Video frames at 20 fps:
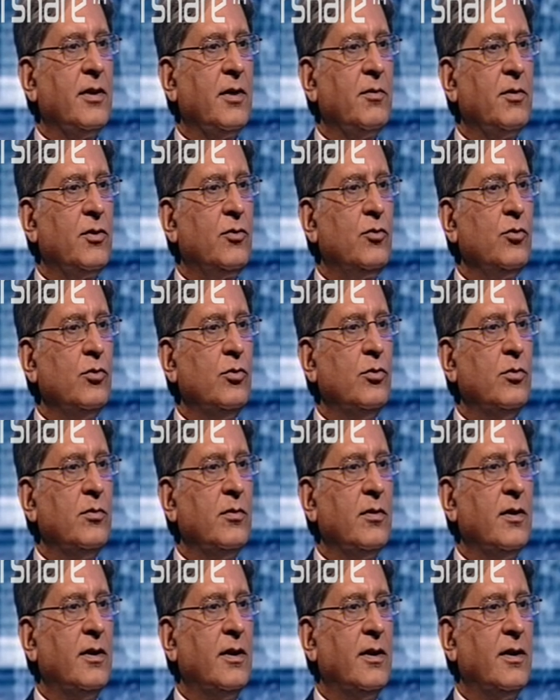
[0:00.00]
were
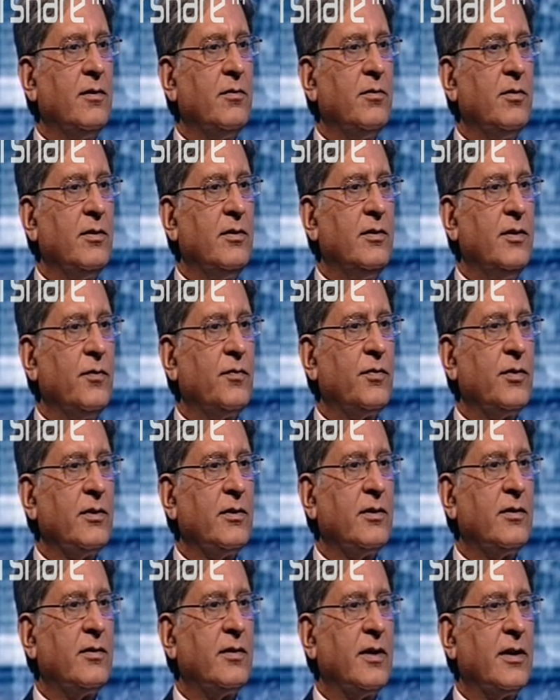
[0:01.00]
two
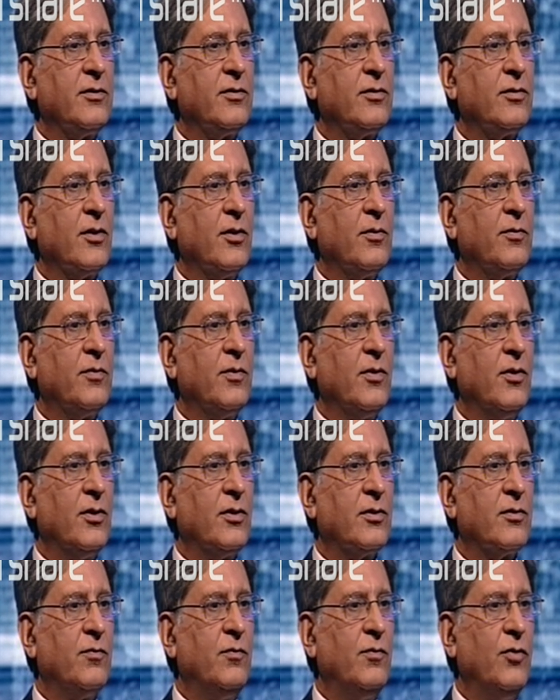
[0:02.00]
different sets of
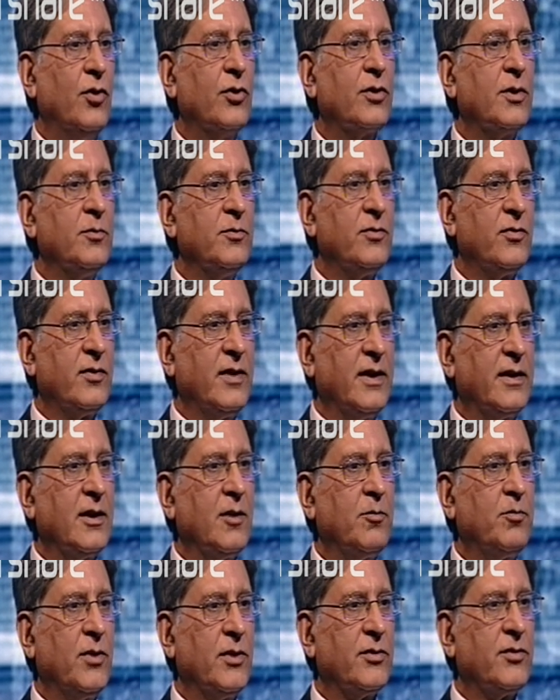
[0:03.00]
or forums that
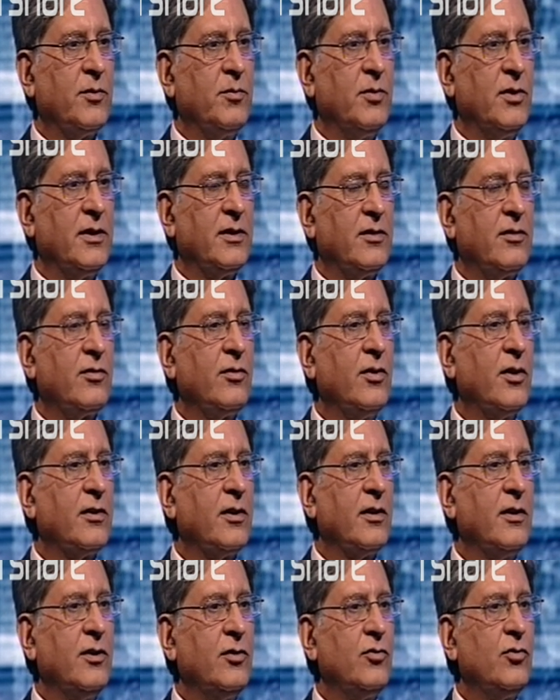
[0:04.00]
are possible. It's not
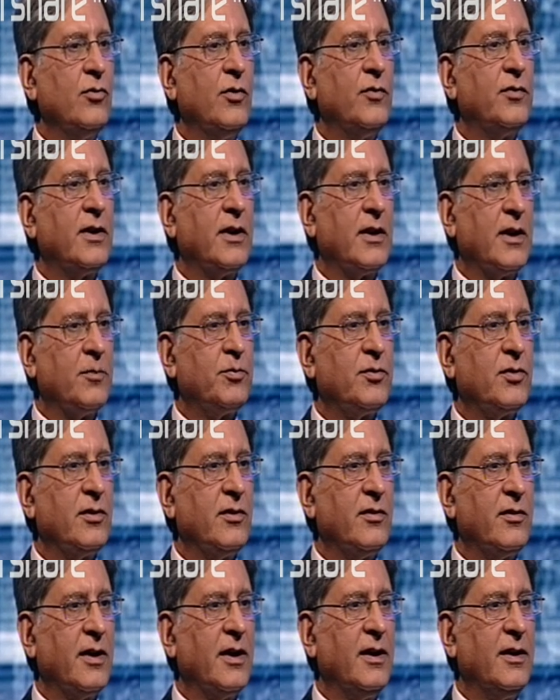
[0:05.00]
an issue of
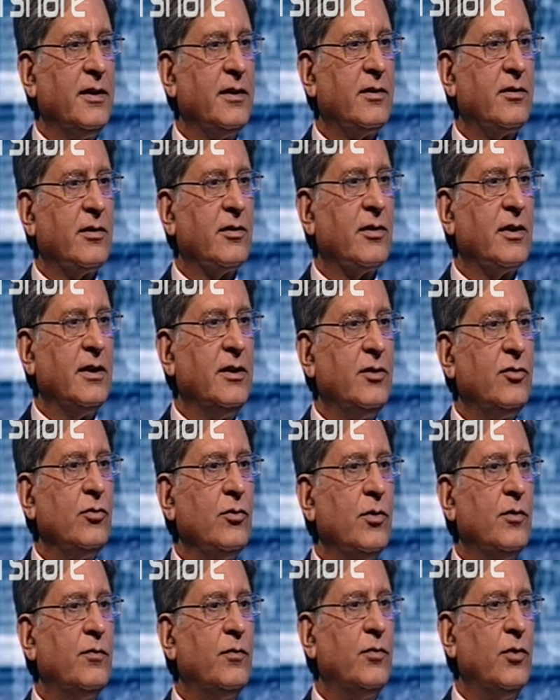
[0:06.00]
corruption, really. It's an
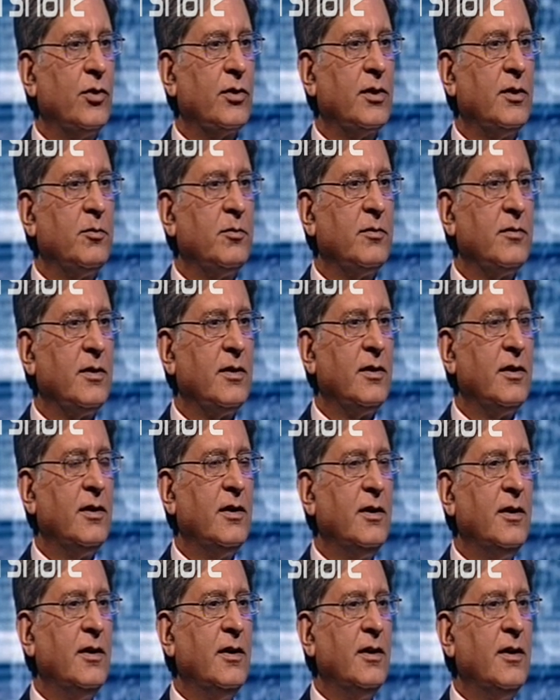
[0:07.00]
issue of forum.
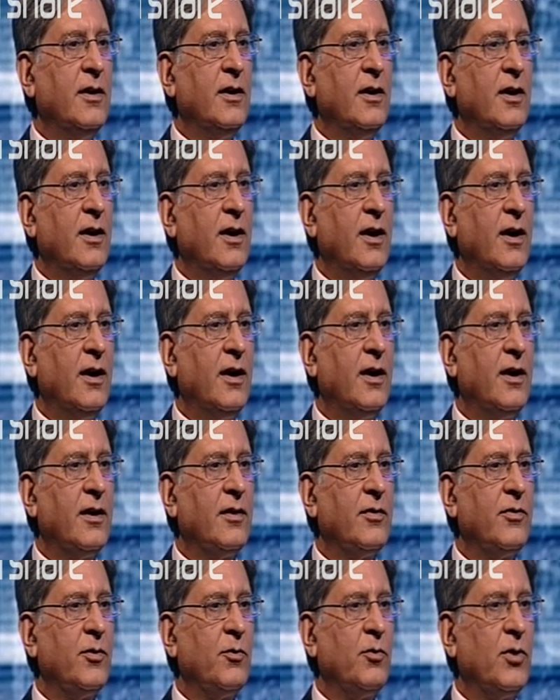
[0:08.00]

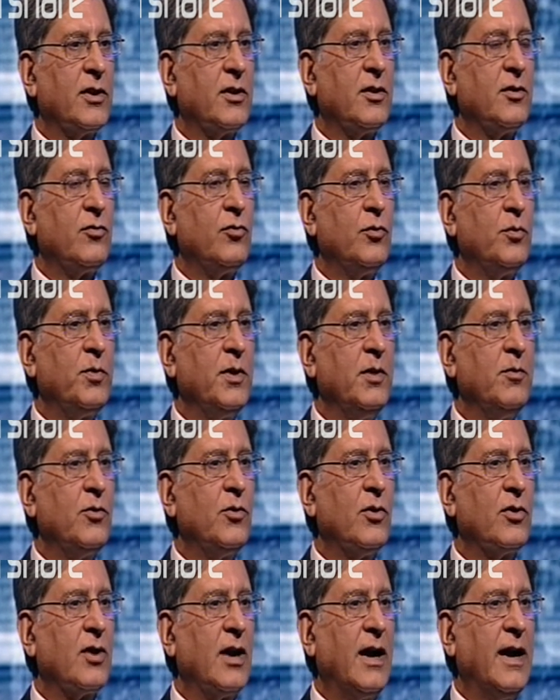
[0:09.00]
What the Supreme
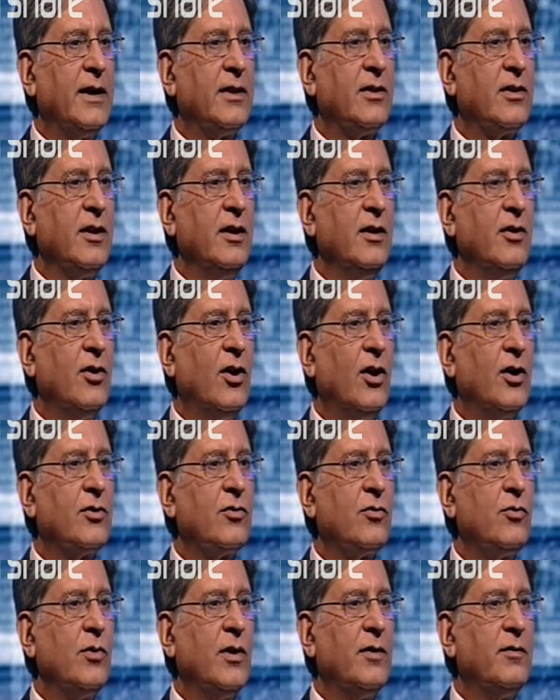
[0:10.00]
Court, I think,
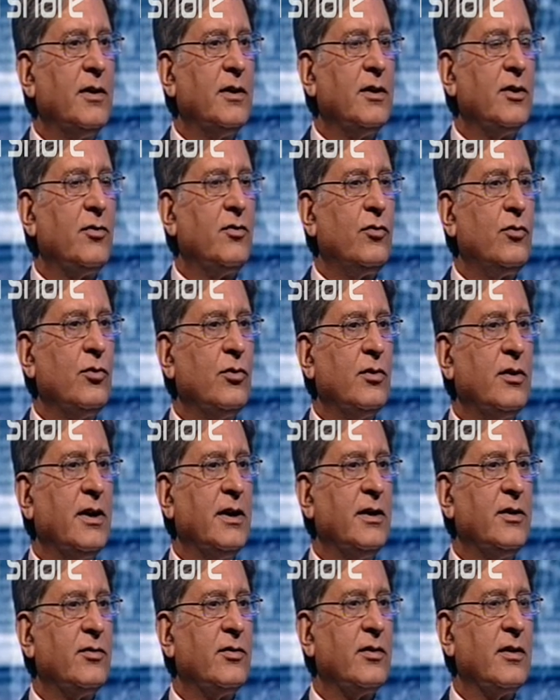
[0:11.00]
ought to have understood
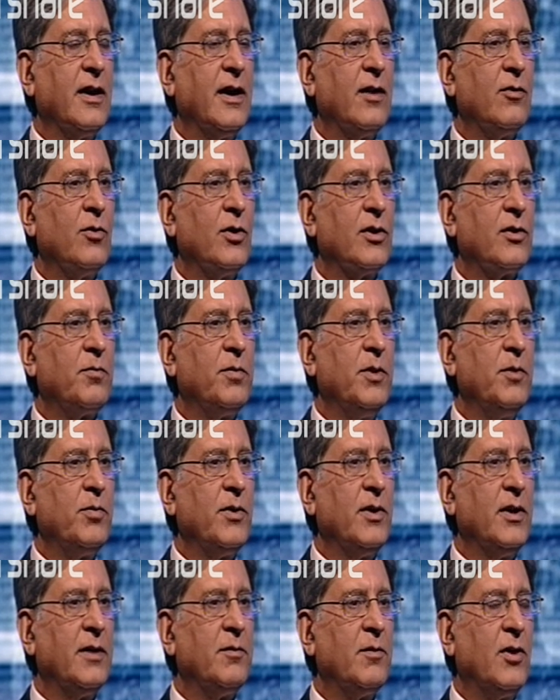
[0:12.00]
is, and what
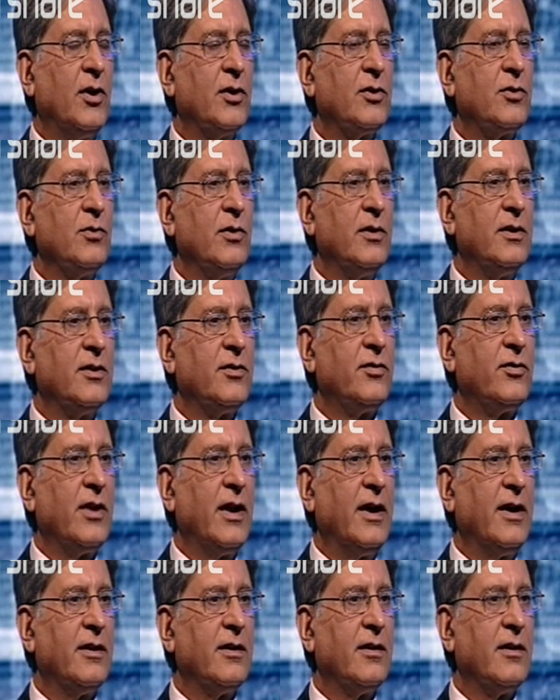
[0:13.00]
people ought to
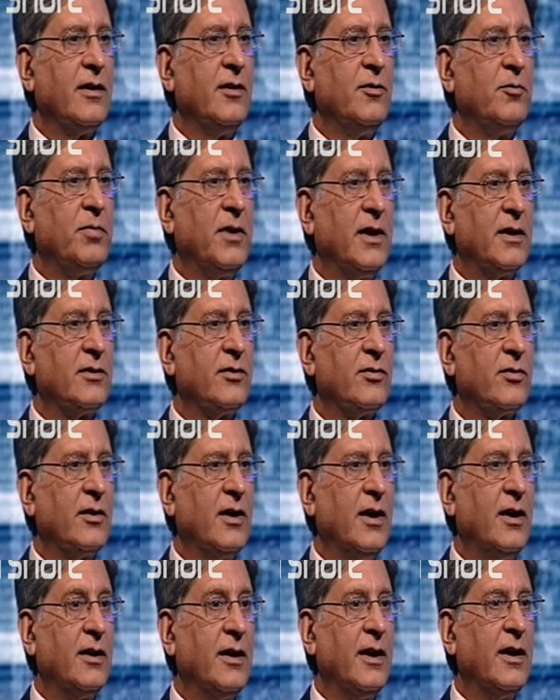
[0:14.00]
understand in
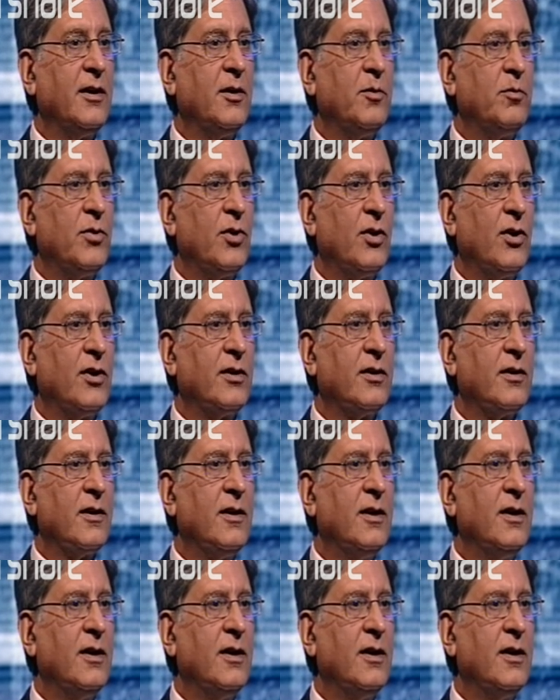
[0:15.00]
Pakistan and abroad,